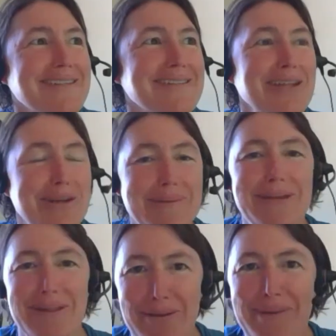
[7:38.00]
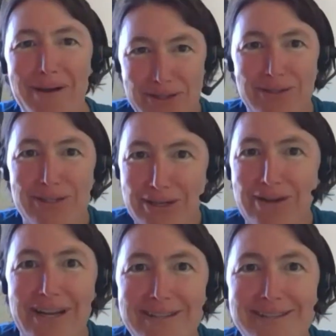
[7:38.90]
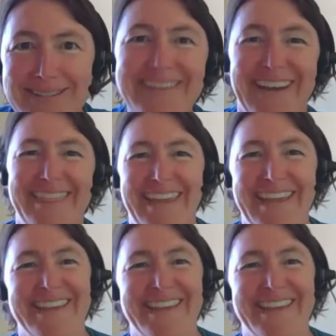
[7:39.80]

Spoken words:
us a little bit though about your endurance, I think.